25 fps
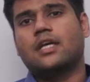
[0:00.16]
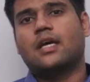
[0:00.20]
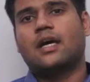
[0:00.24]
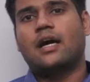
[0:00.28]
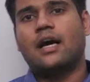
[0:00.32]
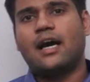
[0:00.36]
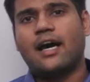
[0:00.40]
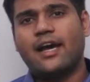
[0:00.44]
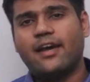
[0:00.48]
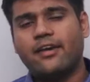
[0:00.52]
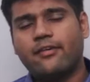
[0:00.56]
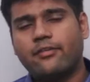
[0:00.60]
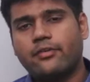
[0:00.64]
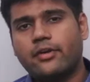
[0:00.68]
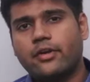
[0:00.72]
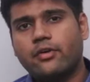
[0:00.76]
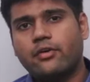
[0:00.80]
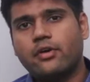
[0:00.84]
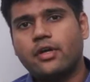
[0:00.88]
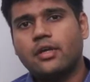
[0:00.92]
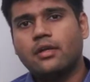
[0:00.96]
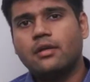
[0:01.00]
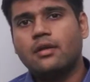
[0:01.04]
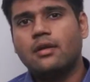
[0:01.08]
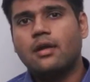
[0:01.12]
Hi
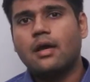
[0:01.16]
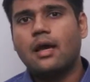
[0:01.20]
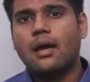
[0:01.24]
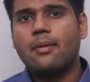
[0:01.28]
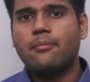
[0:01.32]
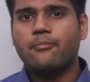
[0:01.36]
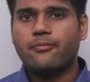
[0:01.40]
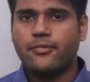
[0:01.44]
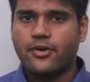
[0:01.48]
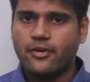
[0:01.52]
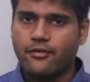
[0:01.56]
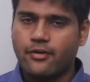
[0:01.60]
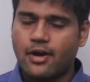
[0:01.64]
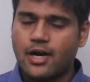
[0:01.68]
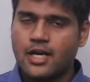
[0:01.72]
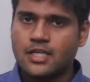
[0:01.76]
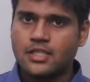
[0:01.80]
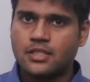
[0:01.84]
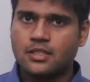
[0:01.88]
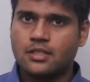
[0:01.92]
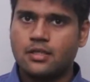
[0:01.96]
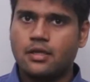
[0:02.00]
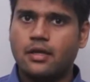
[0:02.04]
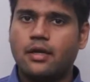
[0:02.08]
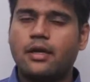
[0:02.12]
everyone, I'm
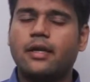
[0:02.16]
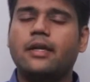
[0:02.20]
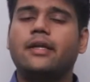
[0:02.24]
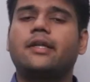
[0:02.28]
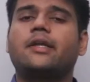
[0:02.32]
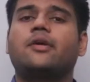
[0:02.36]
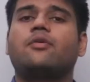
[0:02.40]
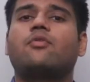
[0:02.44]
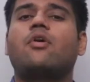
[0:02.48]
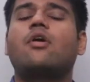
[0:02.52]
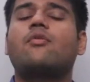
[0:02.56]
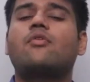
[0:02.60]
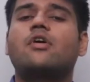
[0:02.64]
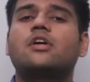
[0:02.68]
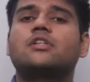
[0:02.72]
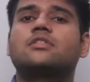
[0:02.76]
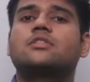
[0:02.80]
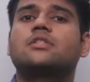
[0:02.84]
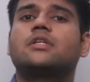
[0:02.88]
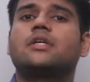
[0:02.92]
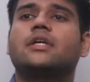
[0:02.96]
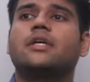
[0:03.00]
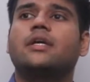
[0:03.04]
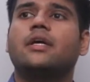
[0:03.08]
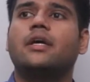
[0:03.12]
Pravash and you are
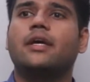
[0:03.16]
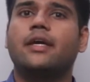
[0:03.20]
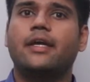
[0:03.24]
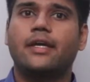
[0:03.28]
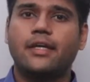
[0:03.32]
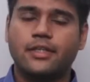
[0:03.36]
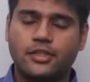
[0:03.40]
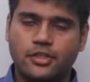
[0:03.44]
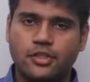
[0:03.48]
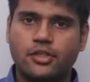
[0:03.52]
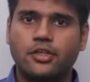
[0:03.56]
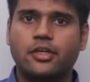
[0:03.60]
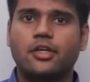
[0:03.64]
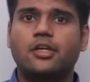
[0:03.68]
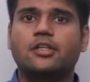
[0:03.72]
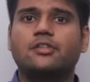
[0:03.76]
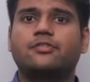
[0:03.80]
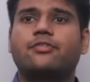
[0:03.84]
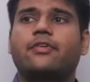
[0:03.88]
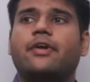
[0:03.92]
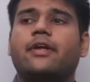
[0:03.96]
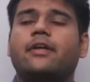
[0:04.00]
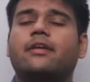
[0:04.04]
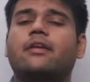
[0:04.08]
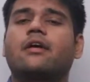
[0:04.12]
watching Engineer's
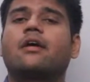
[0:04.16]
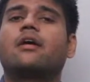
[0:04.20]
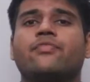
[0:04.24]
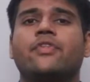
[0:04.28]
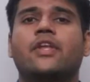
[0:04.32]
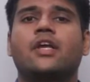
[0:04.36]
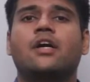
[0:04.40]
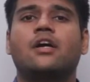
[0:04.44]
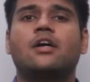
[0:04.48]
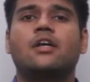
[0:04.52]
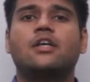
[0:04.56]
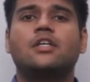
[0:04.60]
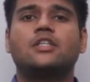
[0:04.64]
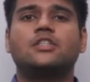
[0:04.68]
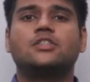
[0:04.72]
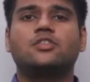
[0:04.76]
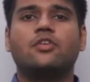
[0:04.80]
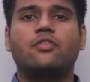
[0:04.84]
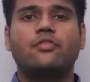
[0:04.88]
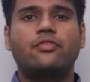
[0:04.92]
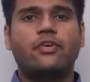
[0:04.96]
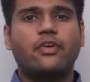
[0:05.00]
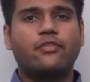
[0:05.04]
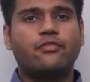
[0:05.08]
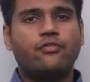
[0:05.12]
Fate. So
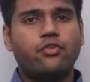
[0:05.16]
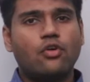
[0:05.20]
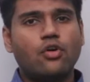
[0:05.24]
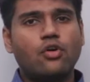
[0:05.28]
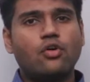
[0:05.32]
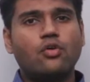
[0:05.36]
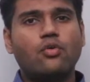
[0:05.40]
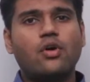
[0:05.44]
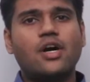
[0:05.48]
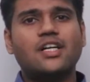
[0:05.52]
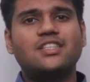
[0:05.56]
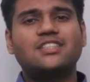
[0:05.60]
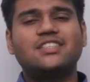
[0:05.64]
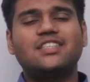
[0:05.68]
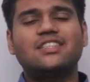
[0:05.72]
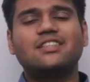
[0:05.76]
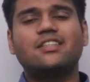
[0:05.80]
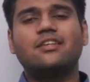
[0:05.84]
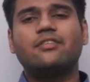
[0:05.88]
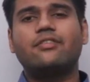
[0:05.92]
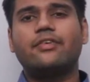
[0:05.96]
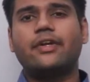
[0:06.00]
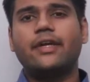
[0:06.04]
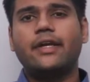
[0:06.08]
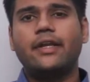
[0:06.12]
before watching the
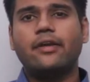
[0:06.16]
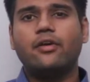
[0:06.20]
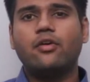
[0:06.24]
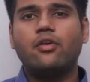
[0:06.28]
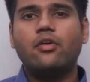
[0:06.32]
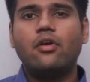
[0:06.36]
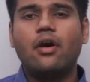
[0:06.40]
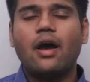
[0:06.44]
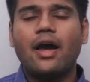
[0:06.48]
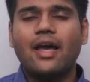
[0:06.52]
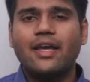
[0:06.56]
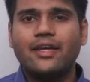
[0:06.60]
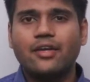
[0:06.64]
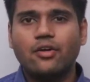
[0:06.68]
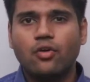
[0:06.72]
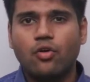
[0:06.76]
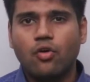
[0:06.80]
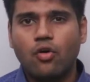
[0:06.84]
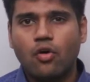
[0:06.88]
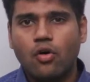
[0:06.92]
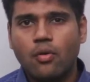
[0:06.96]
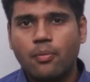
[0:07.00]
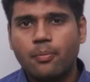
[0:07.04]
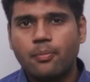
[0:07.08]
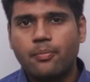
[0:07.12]
video, I
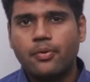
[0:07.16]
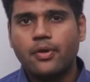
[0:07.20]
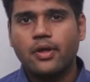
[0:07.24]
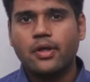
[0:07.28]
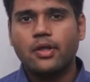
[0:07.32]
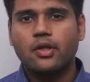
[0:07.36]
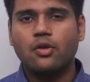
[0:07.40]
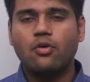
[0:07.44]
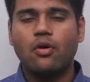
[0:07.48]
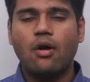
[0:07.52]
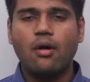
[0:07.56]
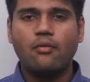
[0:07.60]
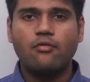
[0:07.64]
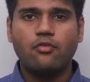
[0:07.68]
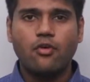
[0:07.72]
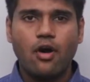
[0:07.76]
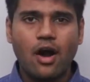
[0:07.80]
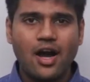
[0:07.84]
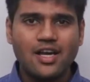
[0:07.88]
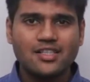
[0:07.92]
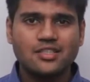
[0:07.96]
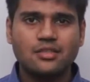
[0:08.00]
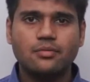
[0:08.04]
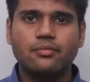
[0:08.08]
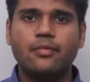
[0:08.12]
hope you have
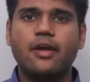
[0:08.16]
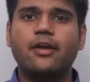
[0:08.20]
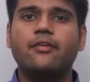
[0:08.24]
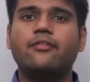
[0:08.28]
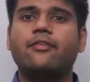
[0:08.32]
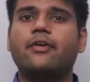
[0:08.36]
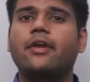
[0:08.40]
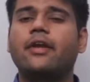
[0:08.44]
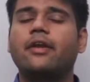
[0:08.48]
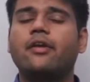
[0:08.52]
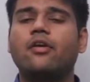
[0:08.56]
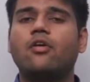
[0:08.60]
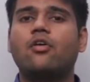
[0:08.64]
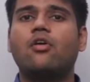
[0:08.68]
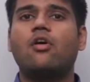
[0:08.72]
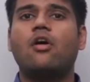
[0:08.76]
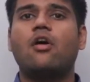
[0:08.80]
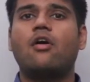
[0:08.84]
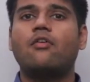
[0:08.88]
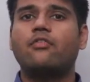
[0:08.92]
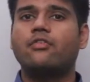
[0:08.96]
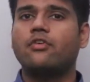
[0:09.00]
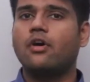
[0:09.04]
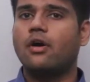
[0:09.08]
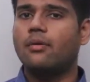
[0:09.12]
watched my video
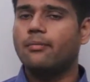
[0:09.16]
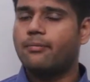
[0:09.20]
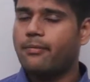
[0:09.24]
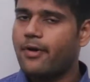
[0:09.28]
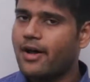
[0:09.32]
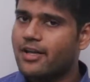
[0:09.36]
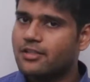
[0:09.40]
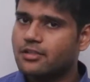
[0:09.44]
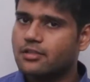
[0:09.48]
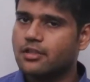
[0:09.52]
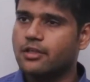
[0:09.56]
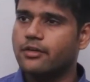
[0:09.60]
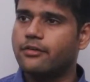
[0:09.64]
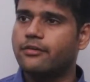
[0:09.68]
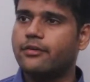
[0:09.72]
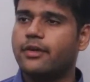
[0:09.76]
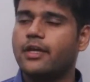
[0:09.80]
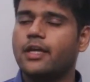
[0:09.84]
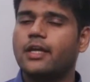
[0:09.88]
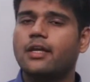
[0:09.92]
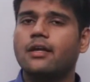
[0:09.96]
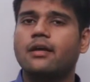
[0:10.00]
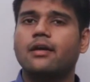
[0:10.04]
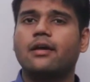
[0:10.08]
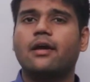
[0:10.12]
of compass
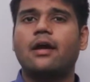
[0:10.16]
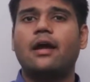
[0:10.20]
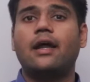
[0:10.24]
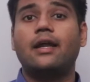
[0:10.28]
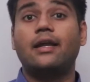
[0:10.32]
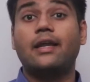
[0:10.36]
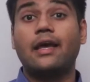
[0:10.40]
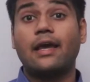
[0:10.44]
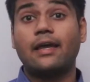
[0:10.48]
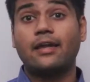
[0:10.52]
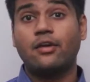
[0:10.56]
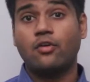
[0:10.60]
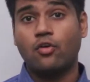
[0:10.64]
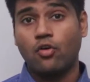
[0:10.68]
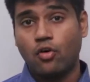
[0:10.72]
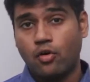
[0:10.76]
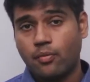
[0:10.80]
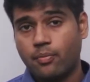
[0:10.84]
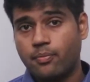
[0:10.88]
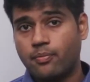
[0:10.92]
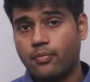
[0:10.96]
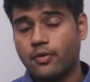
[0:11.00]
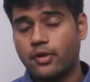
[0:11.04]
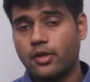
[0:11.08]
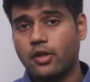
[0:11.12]
surveying and I
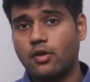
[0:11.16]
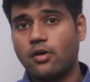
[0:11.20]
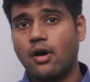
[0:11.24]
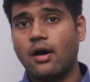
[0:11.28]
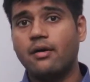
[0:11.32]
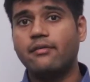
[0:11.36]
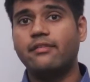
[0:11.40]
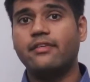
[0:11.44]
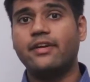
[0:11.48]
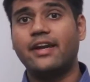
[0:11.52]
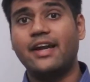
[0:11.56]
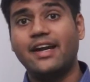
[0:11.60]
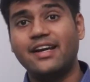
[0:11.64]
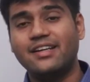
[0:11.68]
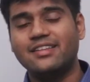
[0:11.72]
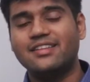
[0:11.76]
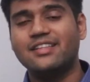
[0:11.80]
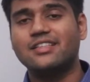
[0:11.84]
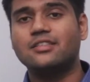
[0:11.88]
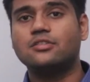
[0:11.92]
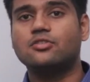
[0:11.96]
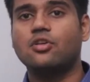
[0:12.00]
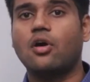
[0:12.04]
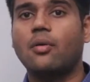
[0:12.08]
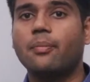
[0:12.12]
hope you have read
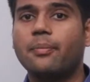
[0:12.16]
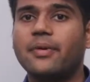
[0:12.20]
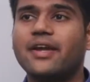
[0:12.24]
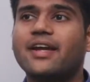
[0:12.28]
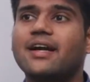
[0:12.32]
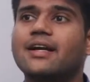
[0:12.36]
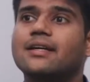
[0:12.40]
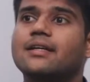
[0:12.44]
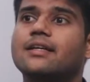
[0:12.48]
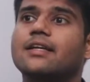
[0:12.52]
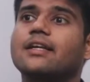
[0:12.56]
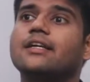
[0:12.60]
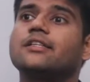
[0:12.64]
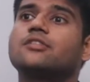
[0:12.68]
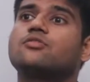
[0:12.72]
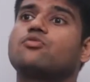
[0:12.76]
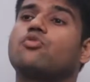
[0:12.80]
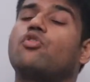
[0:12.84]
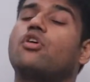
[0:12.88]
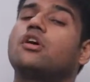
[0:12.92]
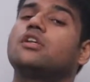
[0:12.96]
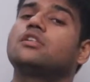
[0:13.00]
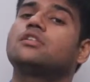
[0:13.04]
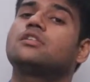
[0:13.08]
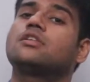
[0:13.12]
this topic at least
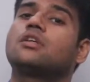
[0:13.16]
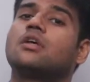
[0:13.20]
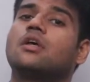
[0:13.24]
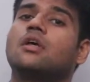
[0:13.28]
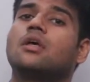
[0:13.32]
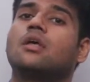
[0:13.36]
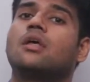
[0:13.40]
once.